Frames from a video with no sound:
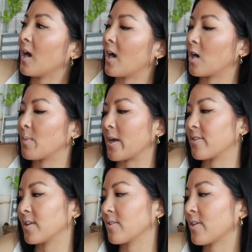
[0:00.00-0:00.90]
I
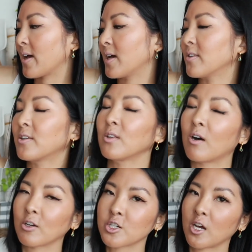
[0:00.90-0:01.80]
think that the
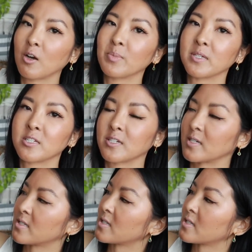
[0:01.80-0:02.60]
Longchamp is just